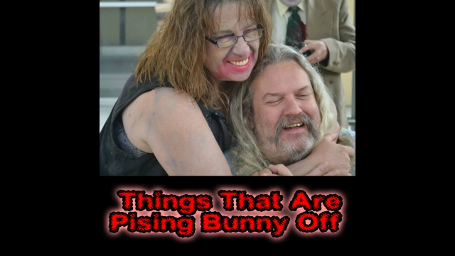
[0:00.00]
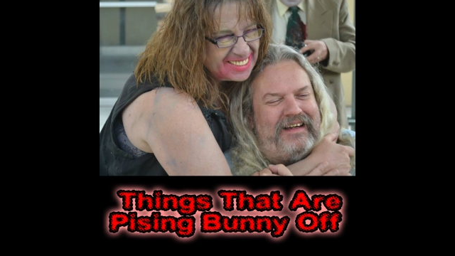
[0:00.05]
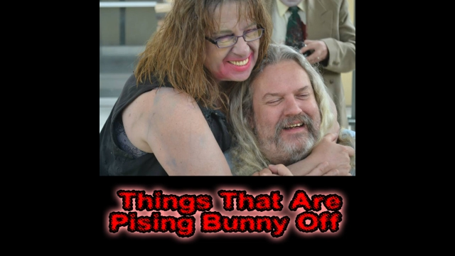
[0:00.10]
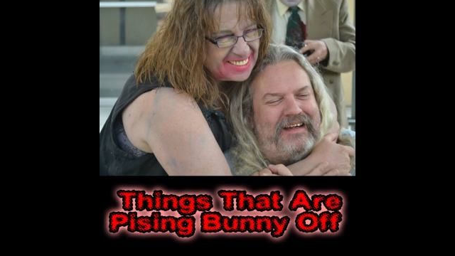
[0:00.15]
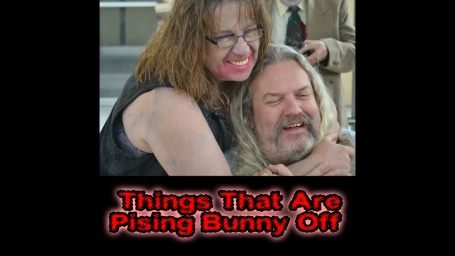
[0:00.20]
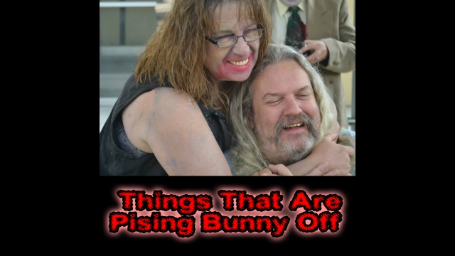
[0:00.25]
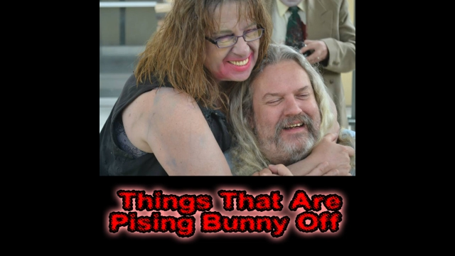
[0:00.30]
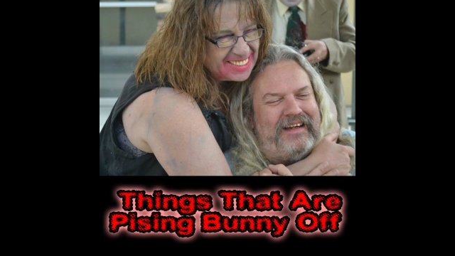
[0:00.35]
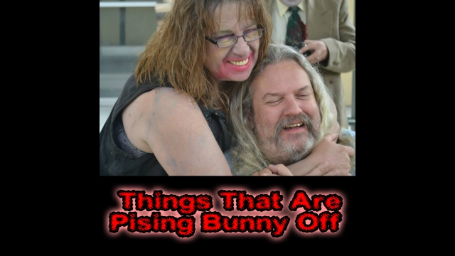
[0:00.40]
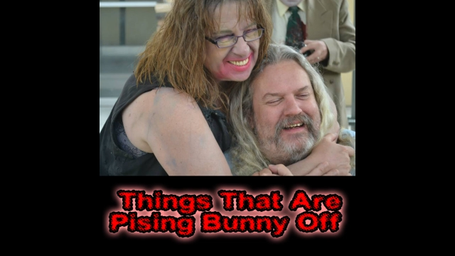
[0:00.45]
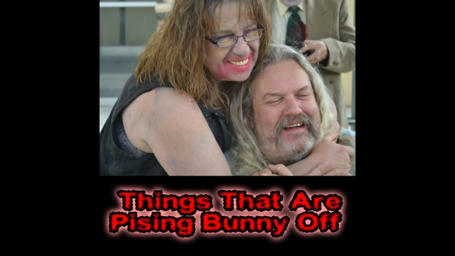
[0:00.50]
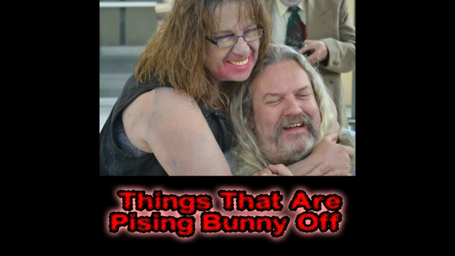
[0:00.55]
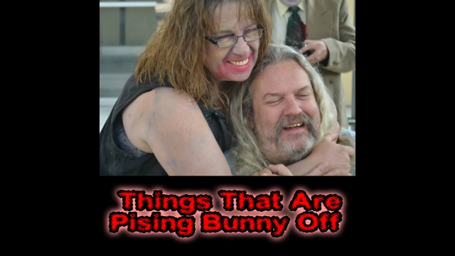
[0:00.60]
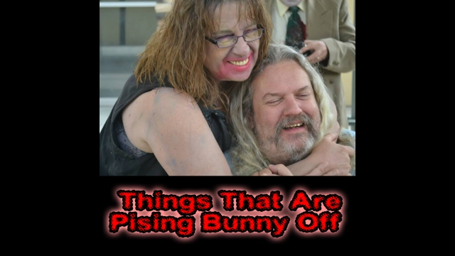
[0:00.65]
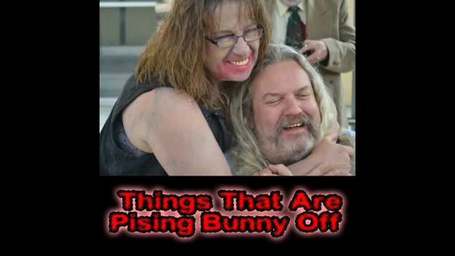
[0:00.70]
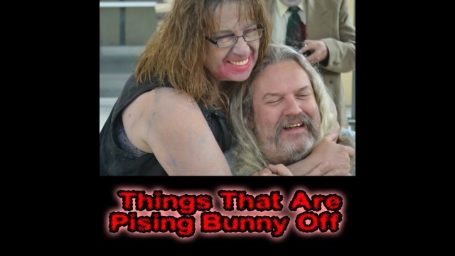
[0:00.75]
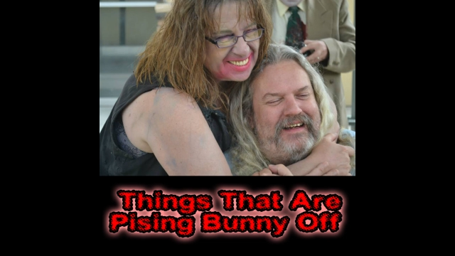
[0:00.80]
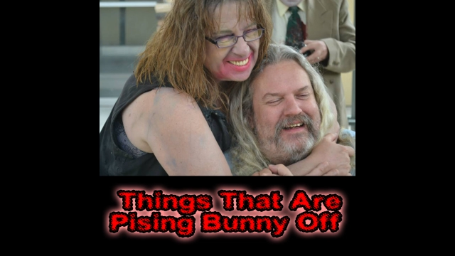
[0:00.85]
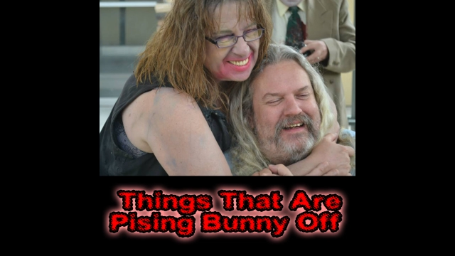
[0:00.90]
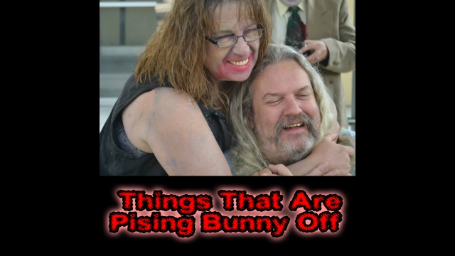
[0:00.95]

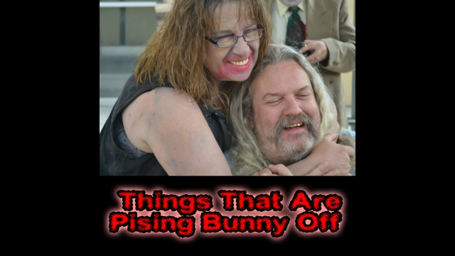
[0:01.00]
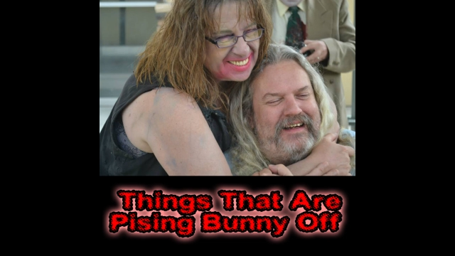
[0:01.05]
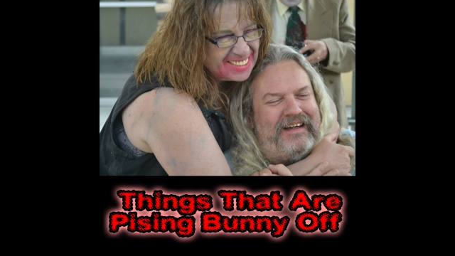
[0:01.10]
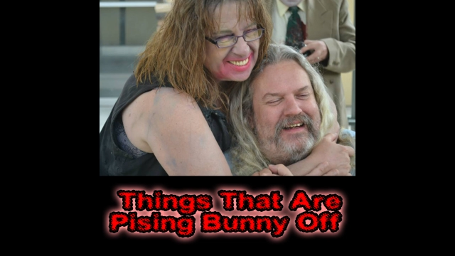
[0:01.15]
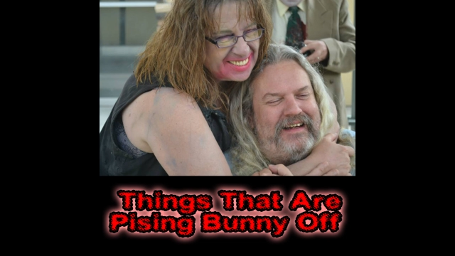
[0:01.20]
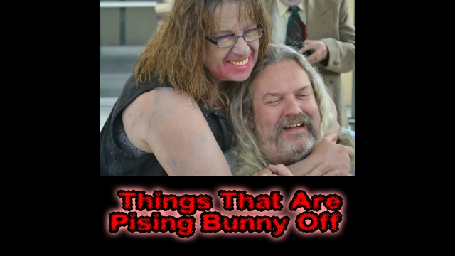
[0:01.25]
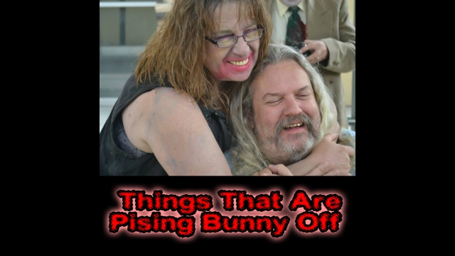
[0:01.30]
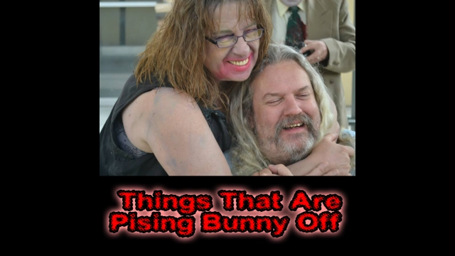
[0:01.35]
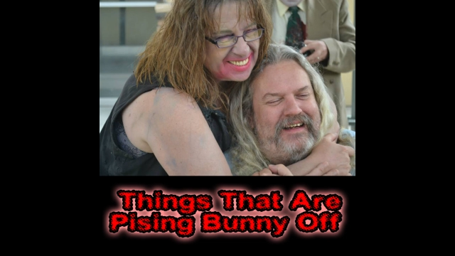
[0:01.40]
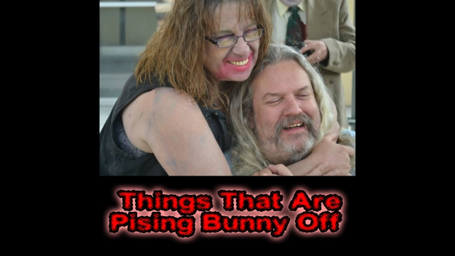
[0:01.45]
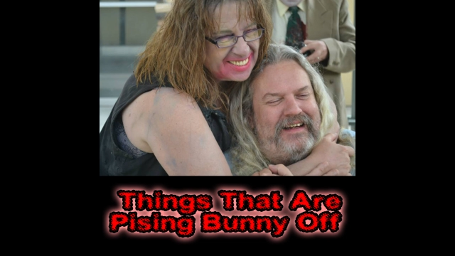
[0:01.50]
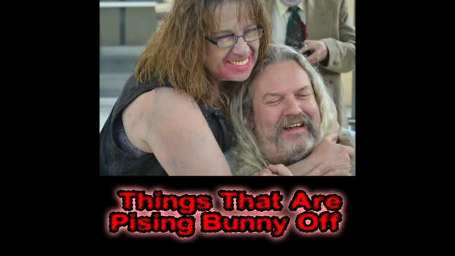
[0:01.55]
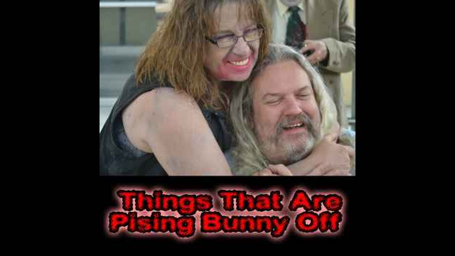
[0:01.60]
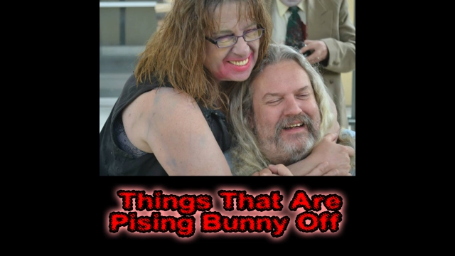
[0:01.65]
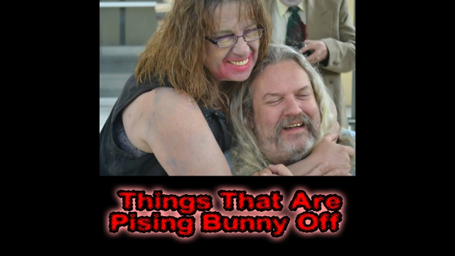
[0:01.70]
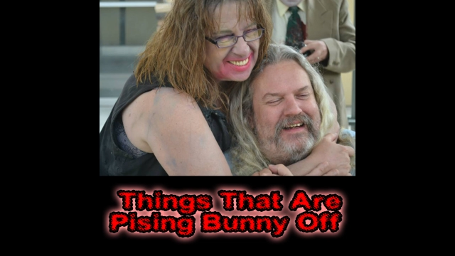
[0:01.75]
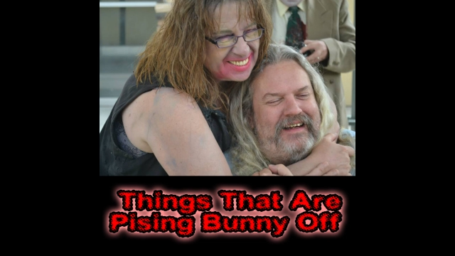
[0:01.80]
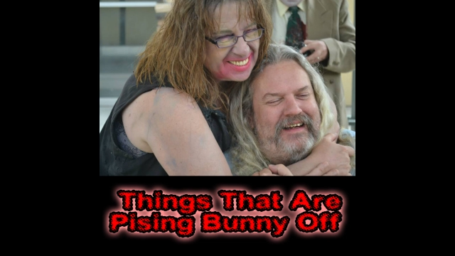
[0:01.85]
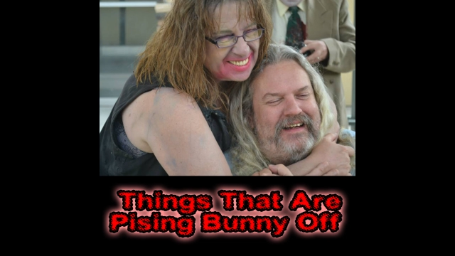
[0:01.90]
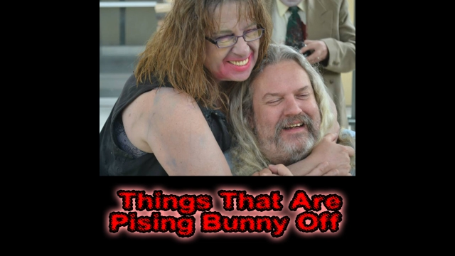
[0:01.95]

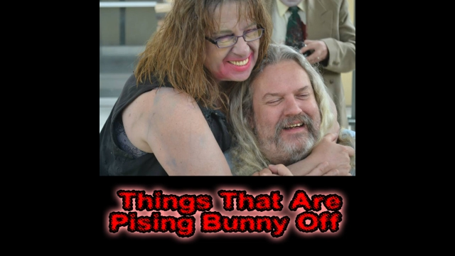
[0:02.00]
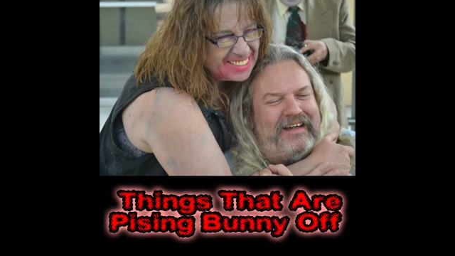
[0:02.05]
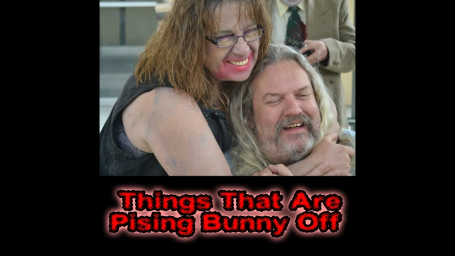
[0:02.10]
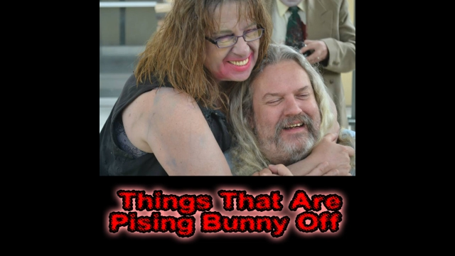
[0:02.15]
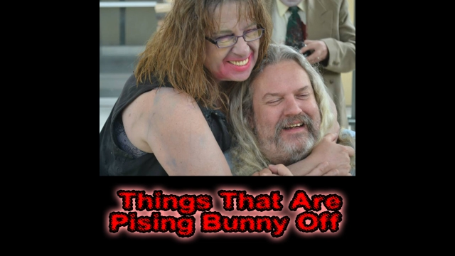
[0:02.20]
No one is speaking in this clip.